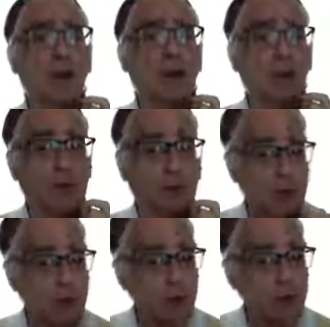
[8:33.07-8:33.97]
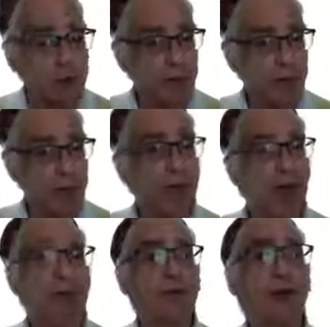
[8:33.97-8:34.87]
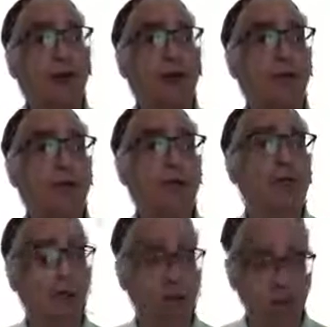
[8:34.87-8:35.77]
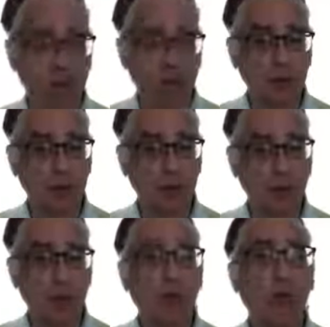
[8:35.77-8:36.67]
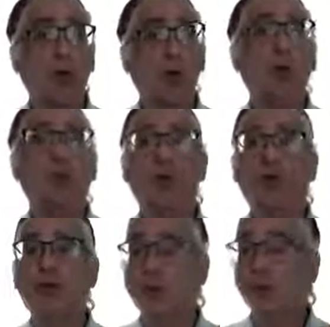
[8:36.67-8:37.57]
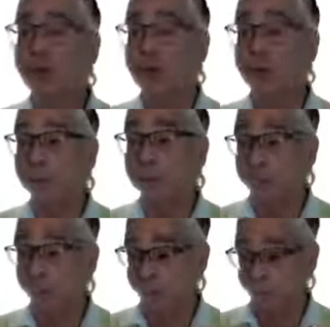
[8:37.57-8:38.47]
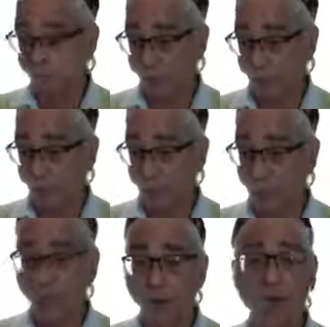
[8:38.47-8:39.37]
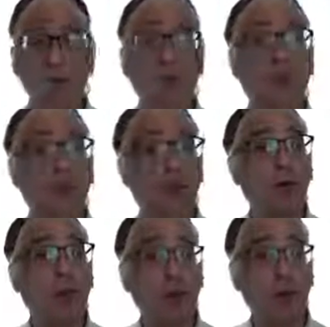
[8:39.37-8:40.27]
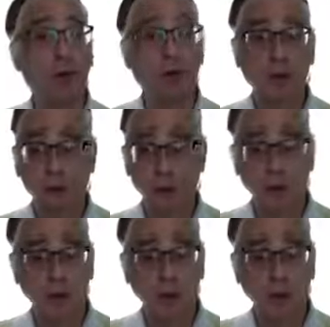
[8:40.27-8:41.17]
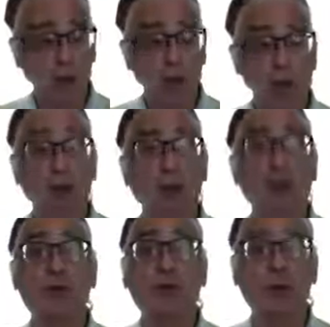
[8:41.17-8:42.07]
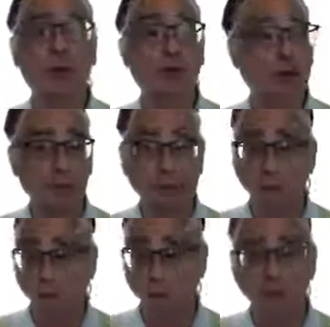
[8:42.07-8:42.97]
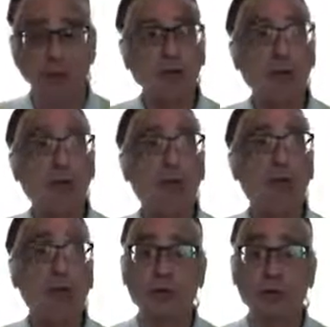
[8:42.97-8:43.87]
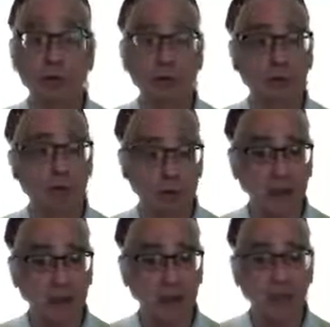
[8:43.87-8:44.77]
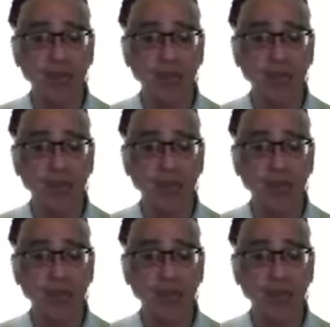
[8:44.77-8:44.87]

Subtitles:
Several of these tests are conventional. We would just interpret them differently. So if you are on the register of a licensed physician in the United Kingdom,